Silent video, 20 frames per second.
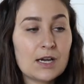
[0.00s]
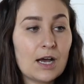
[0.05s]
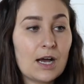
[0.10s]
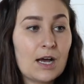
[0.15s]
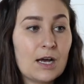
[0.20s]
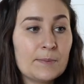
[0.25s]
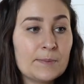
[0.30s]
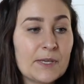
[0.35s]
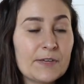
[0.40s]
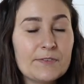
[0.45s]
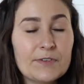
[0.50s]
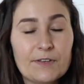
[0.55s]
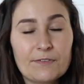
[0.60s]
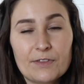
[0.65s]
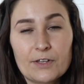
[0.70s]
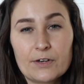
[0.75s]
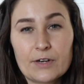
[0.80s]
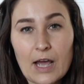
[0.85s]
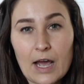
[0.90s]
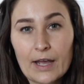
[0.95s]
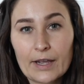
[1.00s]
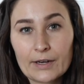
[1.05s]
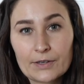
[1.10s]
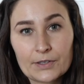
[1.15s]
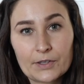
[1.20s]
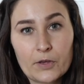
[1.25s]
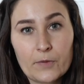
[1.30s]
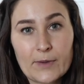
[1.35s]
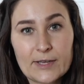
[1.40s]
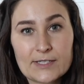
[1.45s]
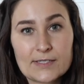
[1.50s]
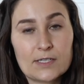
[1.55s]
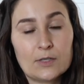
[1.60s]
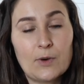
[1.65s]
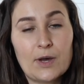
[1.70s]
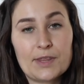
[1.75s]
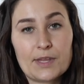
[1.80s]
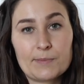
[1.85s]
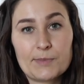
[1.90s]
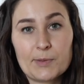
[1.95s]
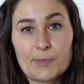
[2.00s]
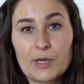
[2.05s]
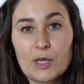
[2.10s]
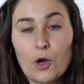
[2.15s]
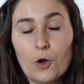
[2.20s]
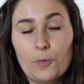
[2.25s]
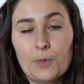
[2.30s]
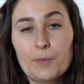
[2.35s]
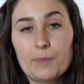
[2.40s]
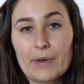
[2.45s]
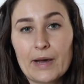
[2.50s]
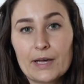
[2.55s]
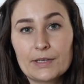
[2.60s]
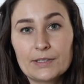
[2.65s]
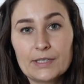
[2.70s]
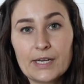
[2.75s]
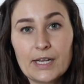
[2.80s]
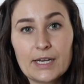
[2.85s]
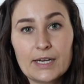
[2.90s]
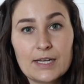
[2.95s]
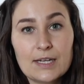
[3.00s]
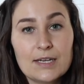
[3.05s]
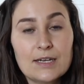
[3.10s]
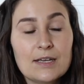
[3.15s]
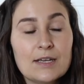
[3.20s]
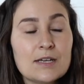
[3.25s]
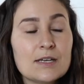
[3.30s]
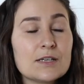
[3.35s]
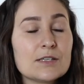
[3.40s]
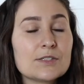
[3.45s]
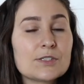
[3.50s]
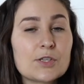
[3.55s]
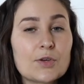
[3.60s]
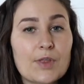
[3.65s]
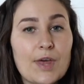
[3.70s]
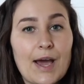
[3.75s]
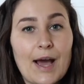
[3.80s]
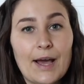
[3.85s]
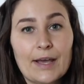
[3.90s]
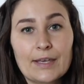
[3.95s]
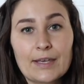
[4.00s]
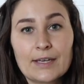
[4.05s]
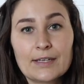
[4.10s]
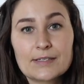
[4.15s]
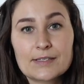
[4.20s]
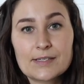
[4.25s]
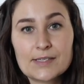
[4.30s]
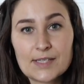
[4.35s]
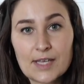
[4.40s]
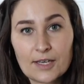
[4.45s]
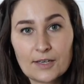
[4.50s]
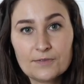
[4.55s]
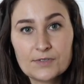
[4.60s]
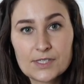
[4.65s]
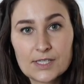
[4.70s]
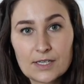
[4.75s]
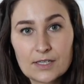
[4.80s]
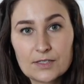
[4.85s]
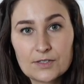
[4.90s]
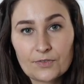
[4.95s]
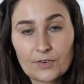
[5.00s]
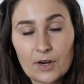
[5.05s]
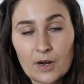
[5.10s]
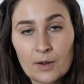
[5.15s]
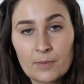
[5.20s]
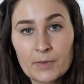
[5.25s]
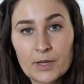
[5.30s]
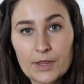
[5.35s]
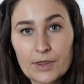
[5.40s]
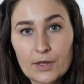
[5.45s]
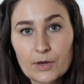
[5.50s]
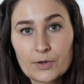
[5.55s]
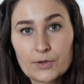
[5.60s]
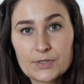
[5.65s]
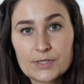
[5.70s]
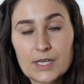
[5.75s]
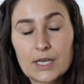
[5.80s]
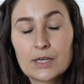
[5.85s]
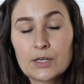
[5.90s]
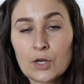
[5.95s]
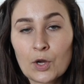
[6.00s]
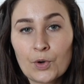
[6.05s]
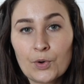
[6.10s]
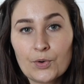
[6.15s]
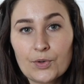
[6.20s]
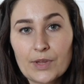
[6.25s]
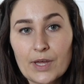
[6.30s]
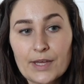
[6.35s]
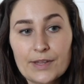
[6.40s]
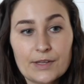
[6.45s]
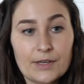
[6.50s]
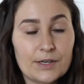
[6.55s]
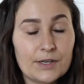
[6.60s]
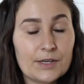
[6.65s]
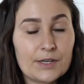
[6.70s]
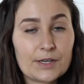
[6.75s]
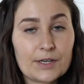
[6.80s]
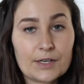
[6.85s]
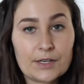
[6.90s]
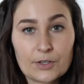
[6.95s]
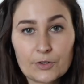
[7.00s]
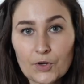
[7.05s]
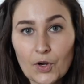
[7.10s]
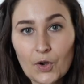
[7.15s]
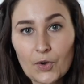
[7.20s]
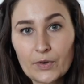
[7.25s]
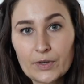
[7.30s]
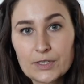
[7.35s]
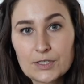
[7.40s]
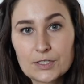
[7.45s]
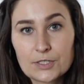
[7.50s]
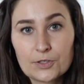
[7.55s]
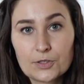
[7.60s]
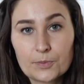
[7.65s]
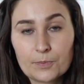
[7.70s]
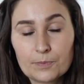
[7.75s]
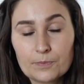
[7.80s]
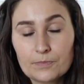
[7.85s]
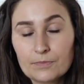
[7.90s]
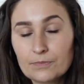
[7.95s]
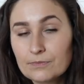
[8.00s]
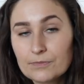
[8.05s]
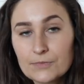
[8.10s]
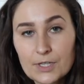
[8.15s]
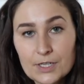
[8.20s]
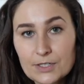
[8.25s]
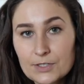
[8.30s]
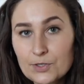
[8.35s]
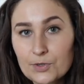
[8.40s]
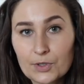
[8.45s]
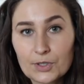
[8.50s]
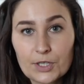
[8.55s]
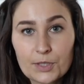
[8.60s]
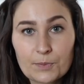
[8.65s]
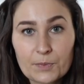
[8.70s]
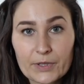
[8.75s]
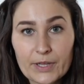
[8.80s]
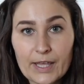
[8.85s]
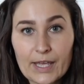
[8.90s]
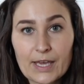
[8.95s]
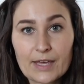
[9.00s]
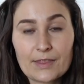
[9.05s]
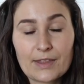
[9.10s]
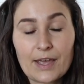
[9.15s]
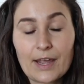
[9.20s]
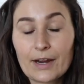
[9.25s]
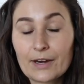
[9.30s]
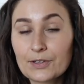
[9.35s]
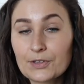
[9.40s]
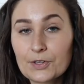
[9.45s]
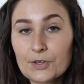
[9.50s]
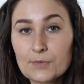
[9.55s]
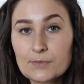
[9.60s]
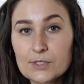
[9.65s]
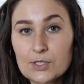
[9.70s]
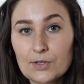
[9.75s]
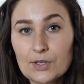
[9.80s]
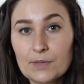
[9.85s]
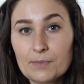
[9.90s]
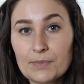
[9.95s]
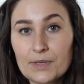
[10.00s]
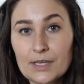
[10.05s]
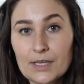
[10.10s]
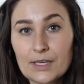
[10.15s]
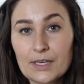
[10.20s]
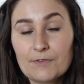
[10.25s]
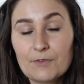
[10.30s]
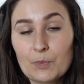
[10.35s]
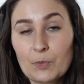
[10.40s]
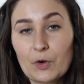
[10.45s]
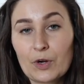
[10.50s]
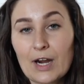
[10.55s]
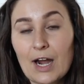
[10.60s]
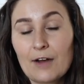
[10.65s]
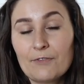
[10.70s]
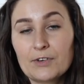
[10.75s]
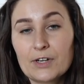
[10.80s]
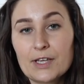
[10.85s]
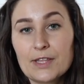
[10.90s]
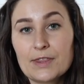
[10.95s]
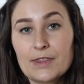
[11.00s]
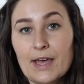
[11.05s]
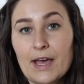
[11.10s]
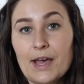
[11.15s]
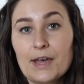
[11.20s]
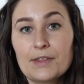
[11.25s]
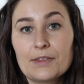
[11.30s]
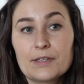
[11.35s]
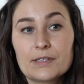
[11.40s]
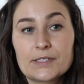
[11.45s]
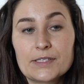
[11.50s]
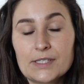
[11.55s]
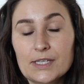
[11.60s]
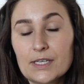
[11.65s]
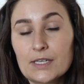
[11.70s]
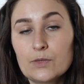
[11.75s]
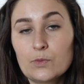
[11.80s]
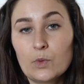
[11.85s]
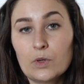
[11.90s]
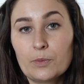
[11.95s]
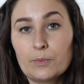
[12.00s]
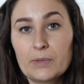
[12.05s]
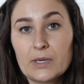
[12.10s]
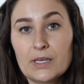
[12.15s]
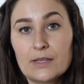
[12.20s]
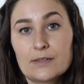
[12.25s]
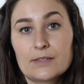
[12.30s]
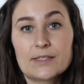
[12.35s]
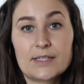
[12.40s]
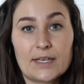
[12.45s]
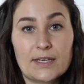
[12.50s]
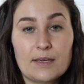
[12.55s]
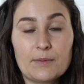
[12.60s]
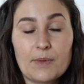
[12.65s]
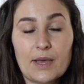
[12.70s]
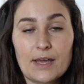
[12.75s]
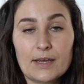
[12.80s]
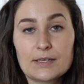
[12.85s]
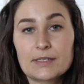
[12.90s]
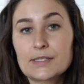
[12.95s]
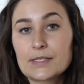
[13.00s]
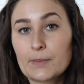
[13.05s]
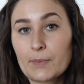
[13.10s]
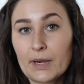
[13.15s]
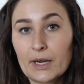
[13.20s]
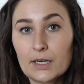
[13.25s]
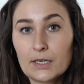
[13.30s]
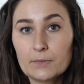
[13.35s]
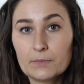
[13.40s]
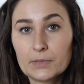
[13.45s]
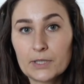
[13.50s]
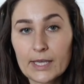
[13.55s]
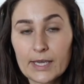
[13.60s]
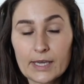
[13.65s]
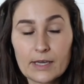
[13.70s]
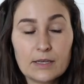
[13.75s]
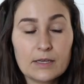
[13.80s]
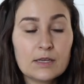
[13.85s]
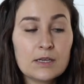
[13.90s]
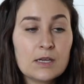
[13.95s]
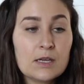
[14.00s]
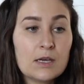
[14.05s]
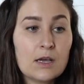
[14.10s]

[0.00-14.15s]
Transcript: Um, even if they're not heirloom, I still want them to be open pollinated so that I can save seeds from those and know that they're going to grow into into a good plant. The heirlooms, you can be even more confident that the seed will be the same as the parent plant.